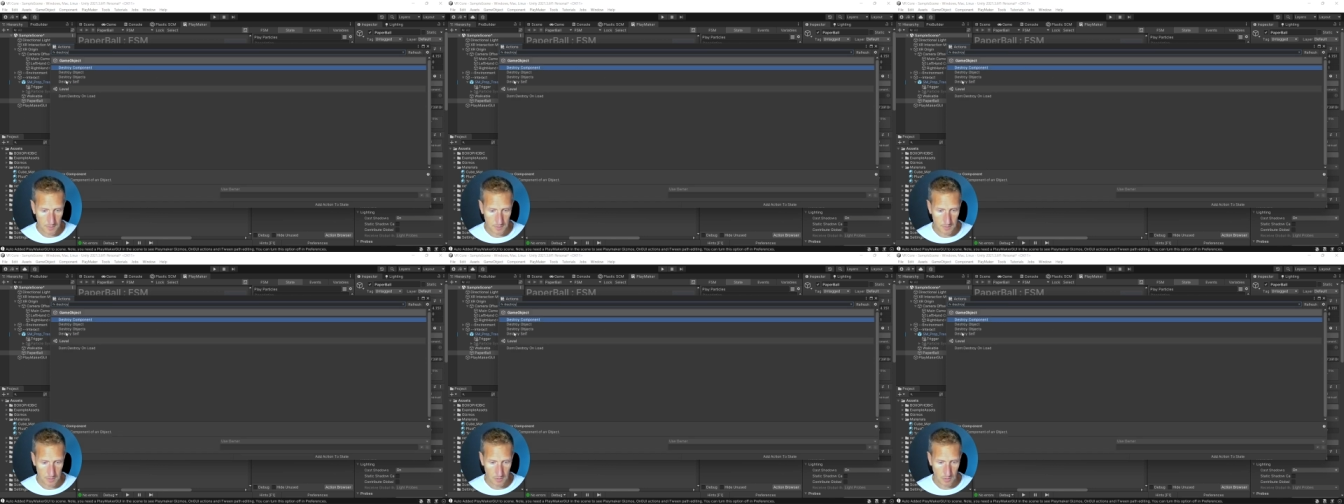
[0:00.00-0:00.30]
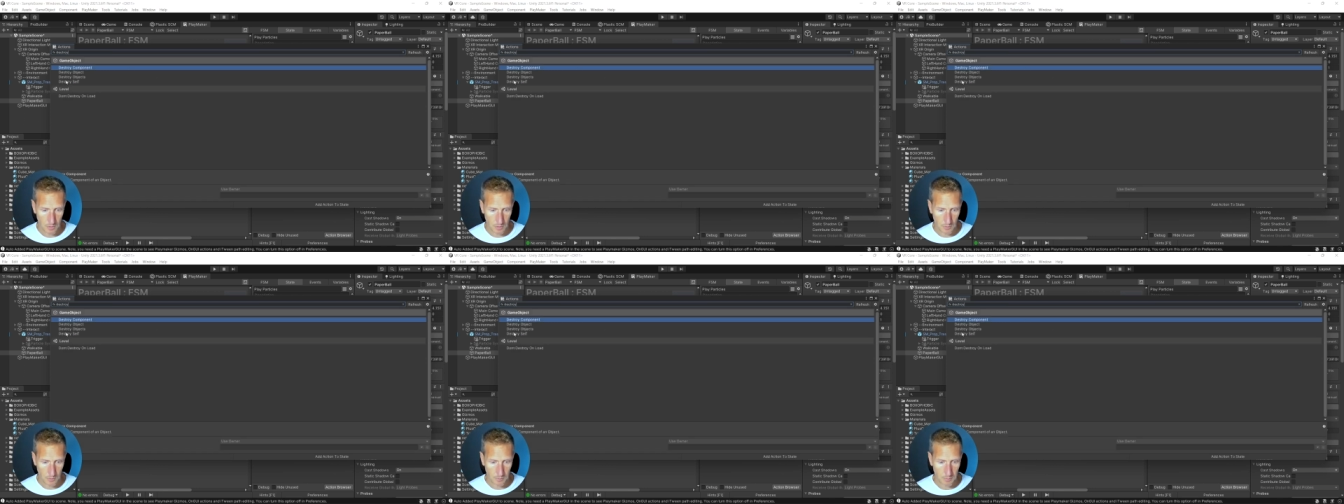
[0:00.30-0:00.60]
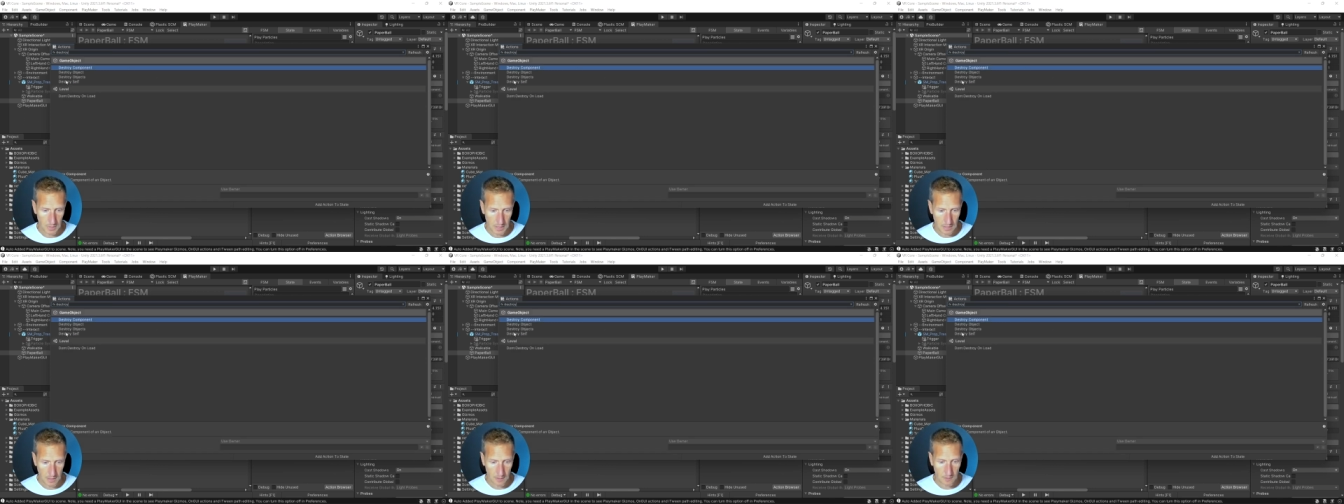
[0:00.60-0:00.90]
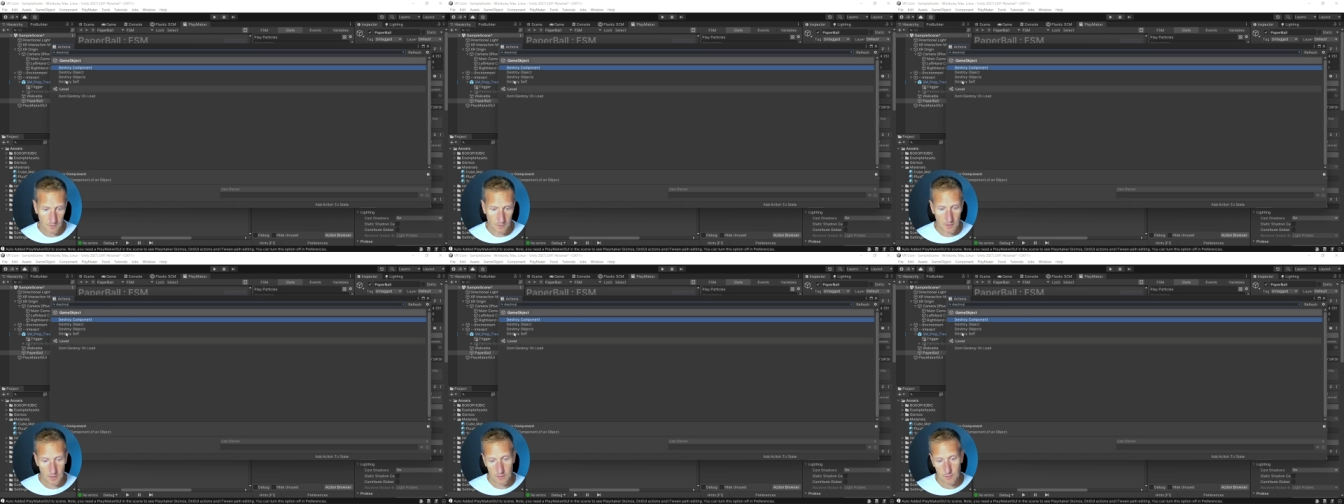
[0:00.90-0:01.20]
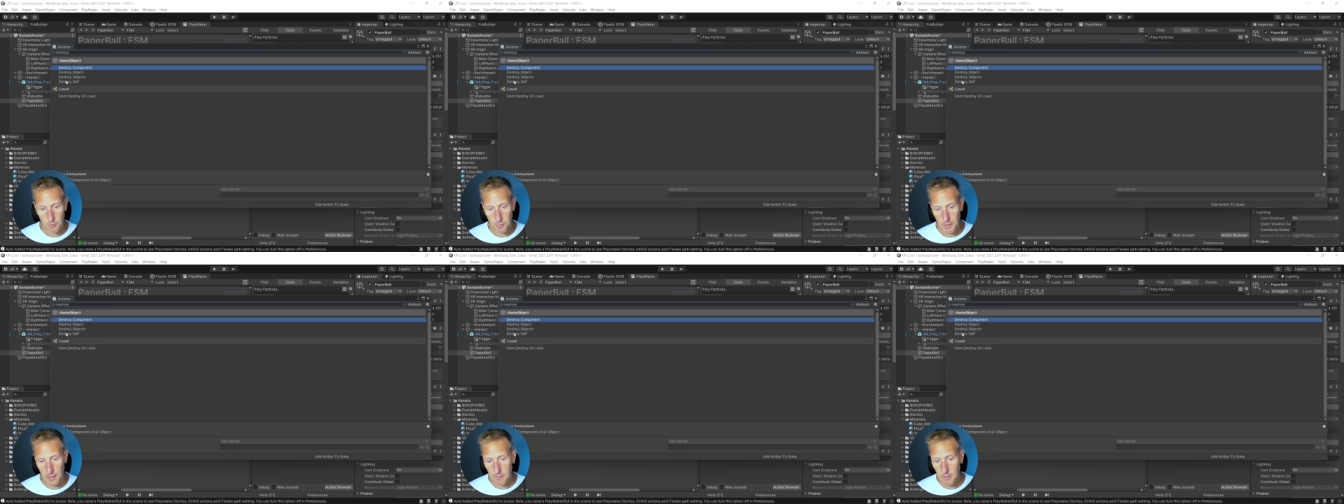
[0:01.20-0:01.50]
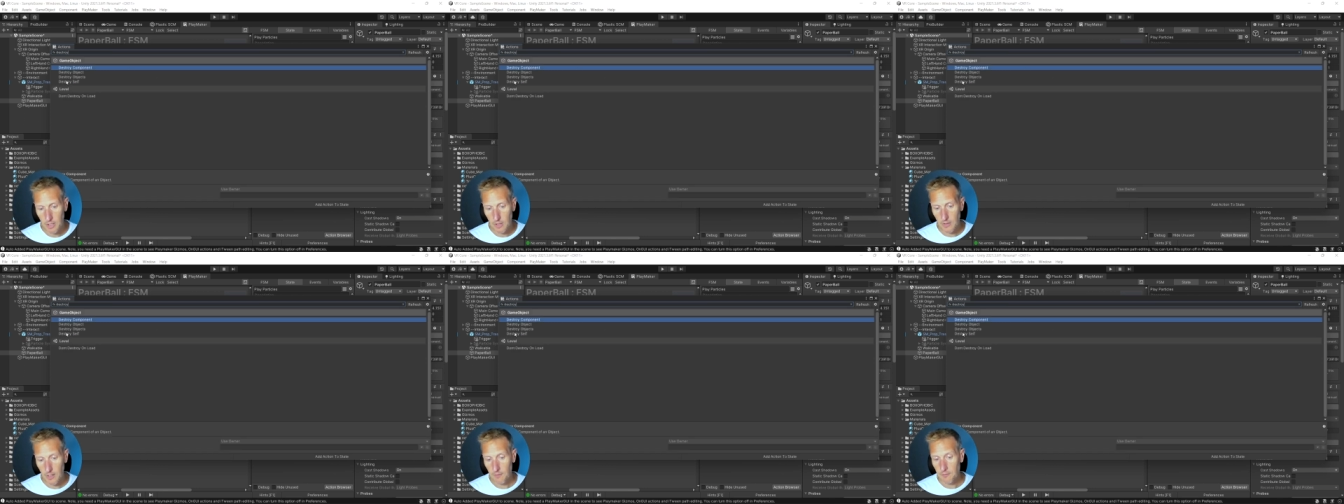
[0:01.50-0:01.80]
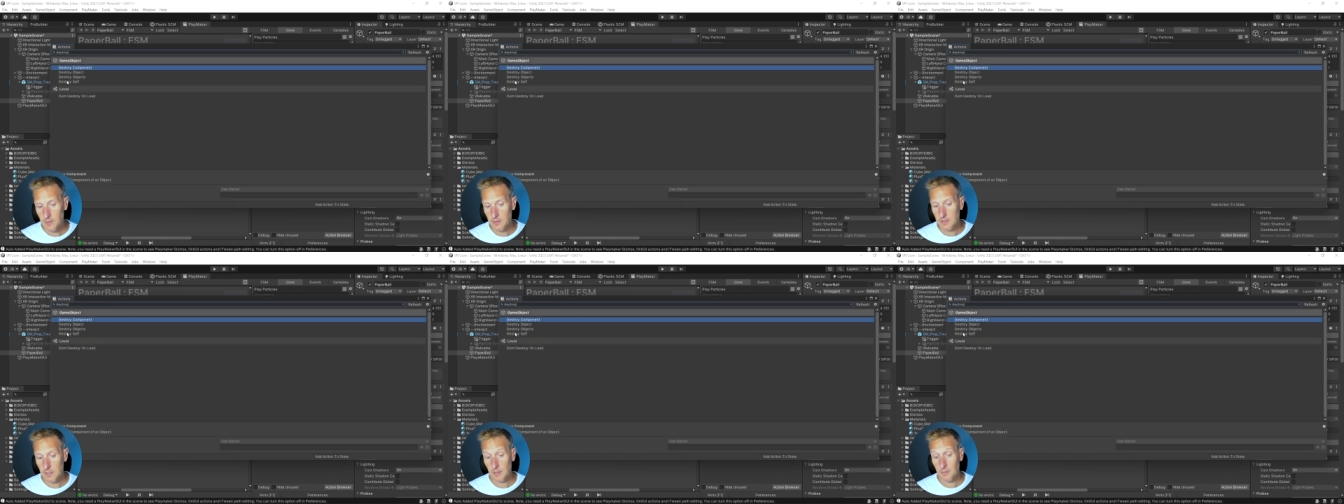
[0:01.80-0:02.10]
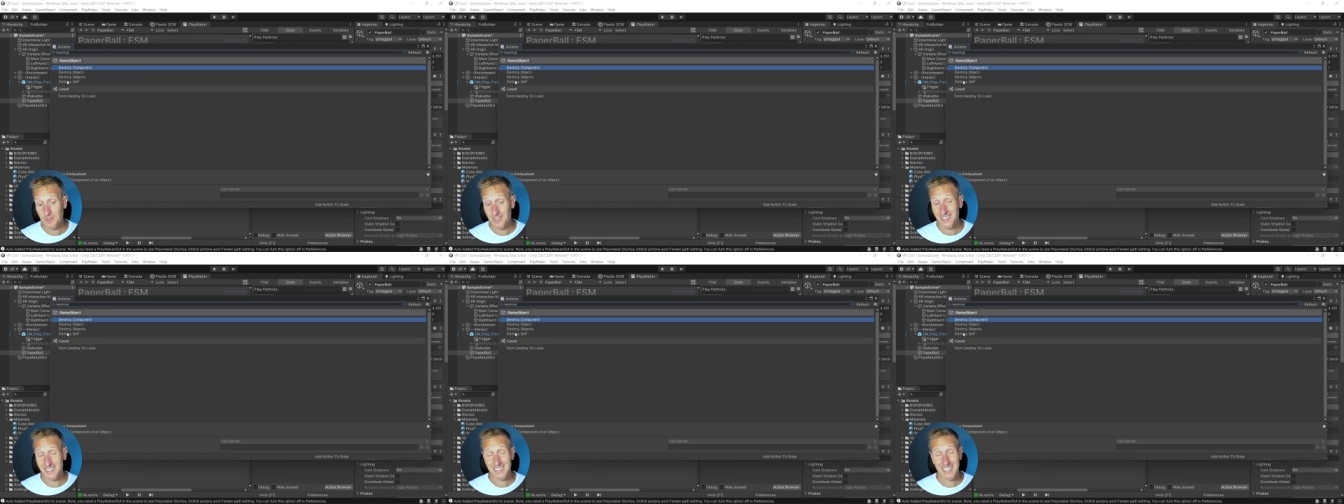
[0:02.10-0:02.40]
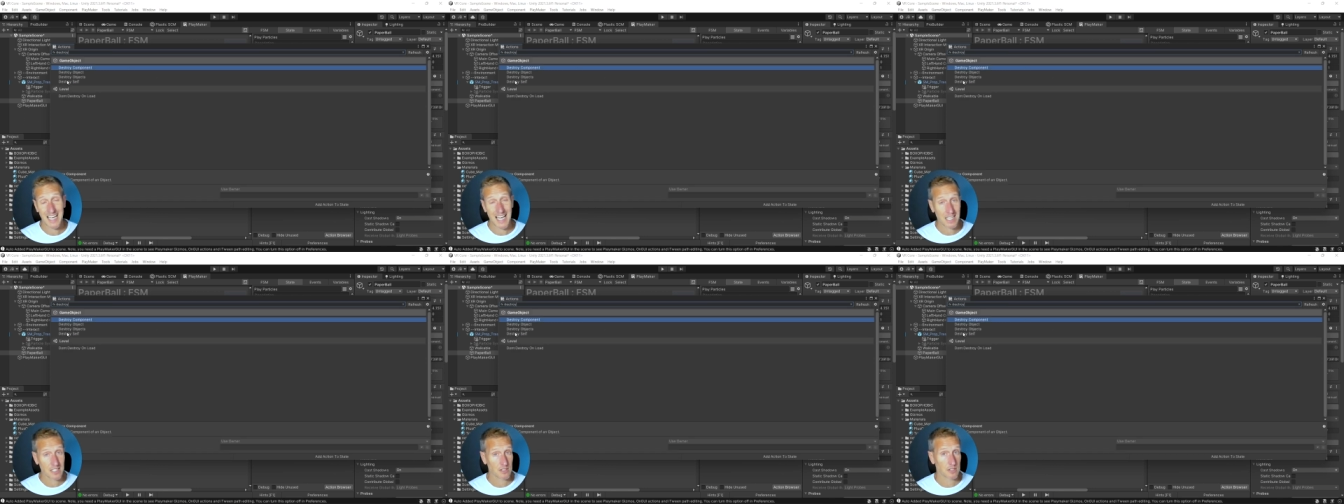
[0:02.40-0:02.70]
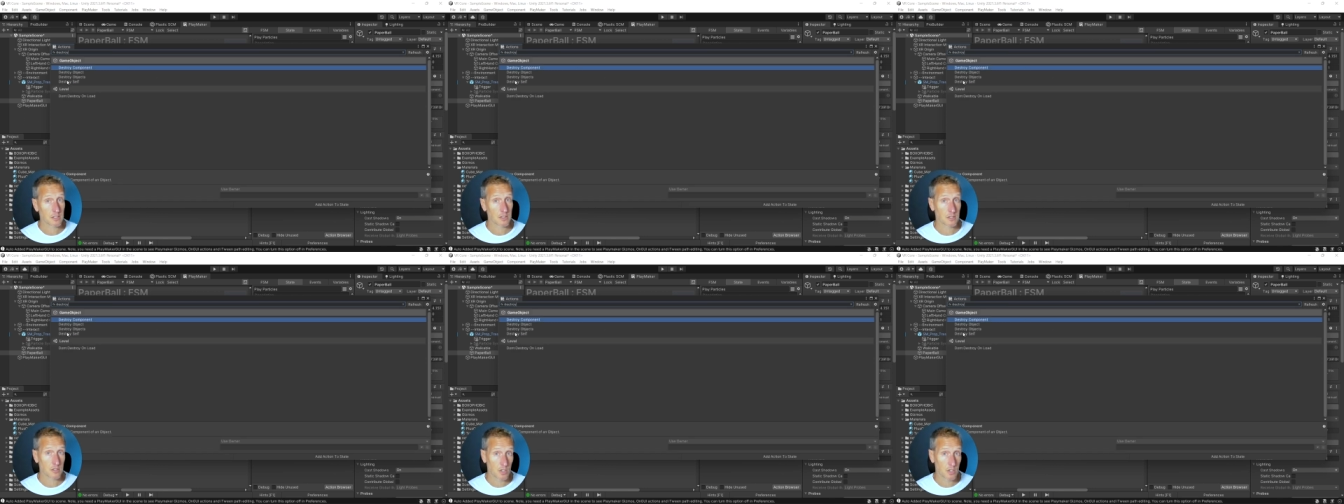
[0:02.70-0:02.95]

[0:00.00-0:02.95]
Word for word: So because this playmaker FSM is attached